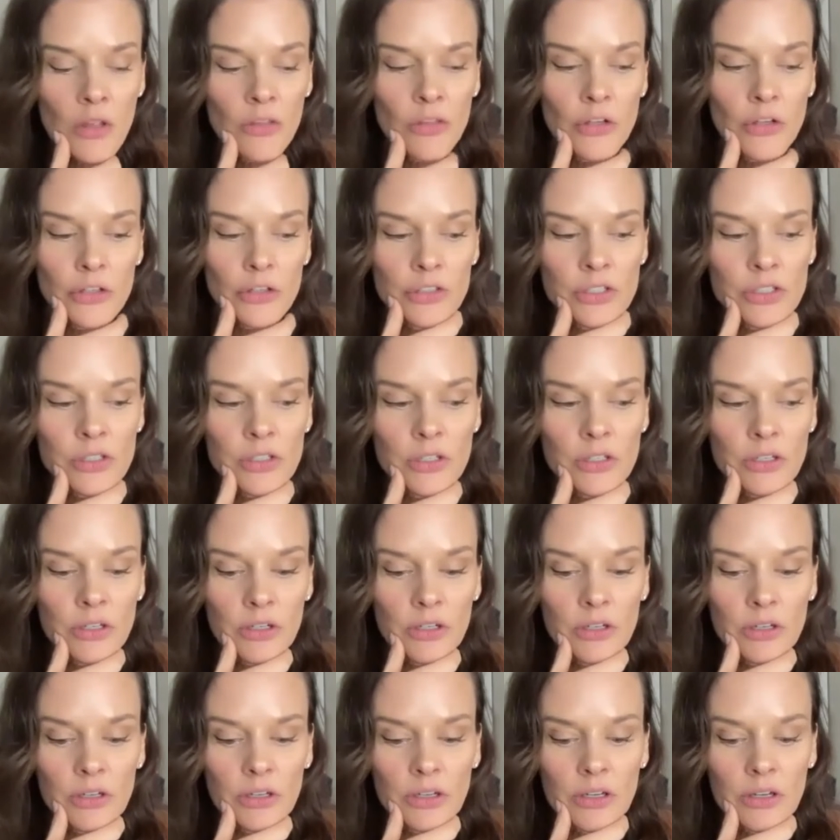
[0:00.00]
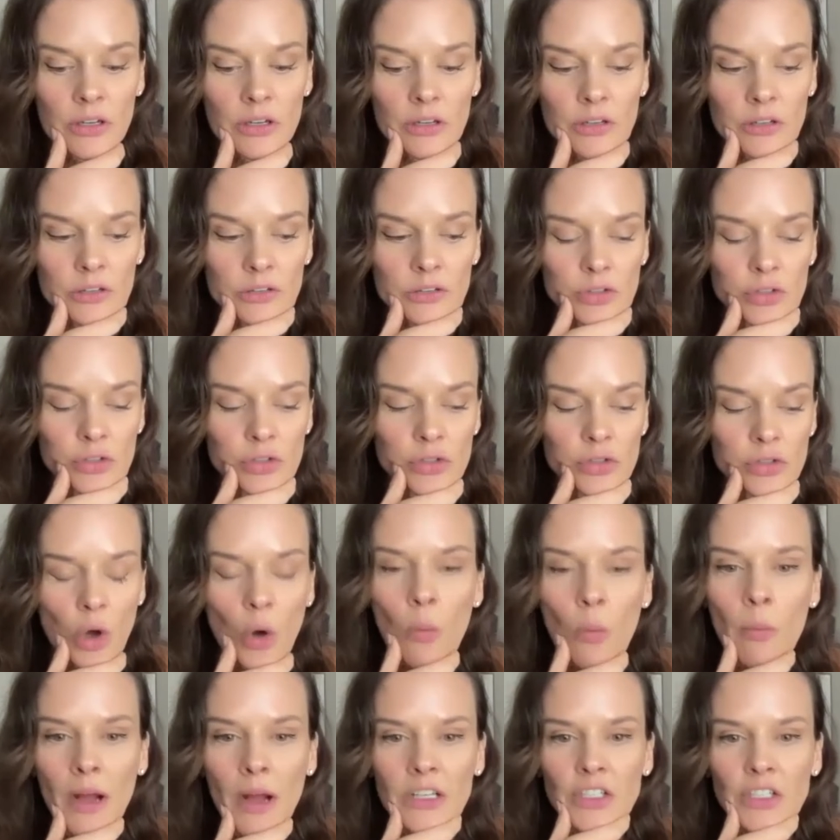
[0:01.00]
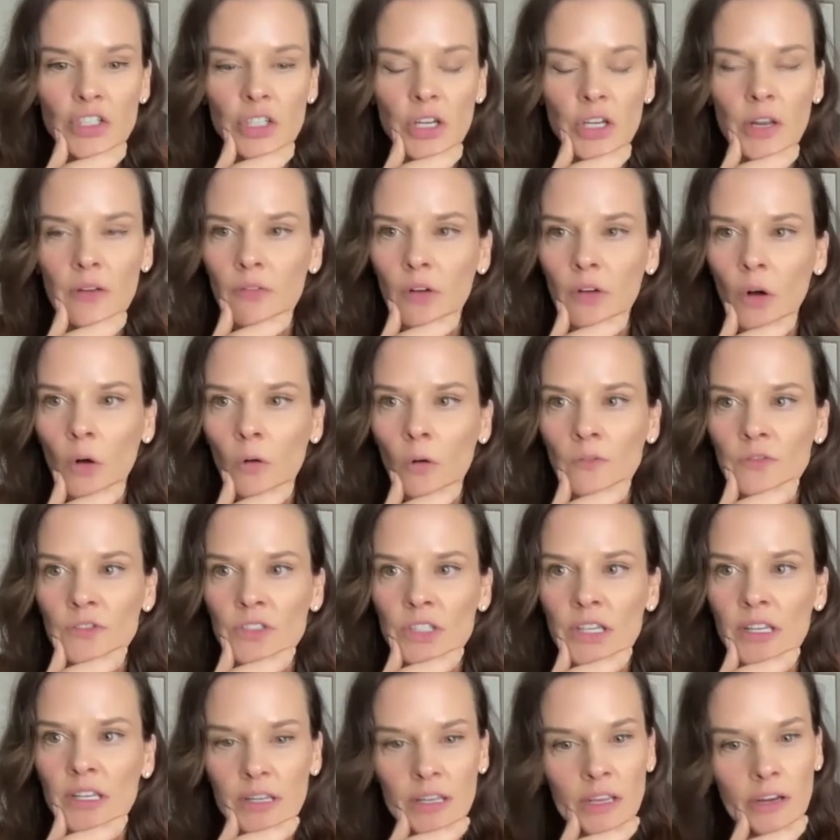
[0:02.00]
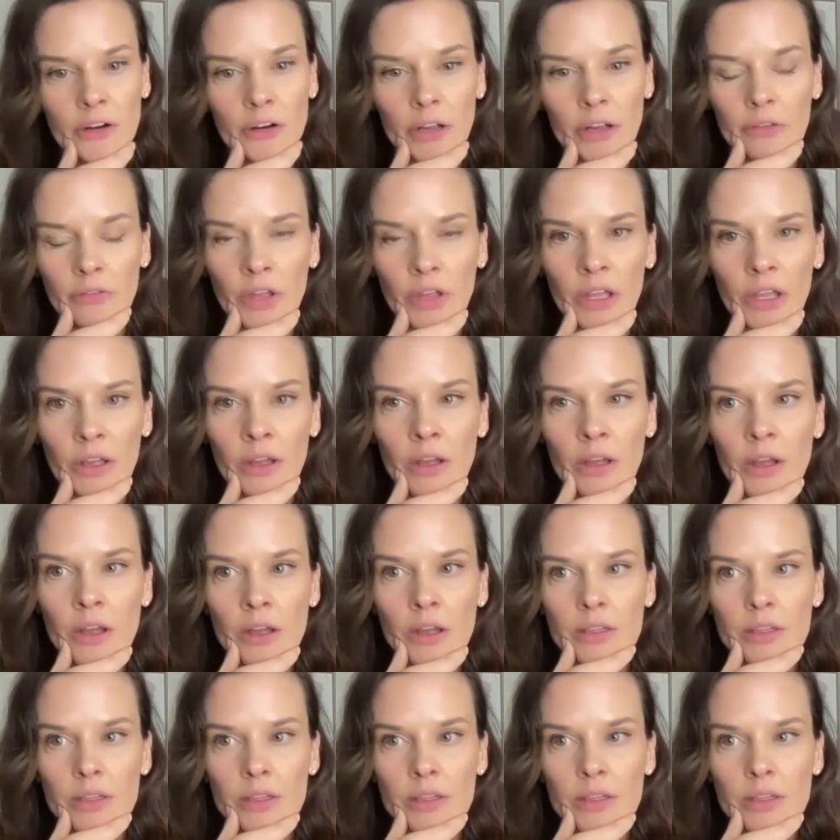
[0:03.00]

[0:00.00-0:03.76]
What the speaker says: There's so much involved in caregiving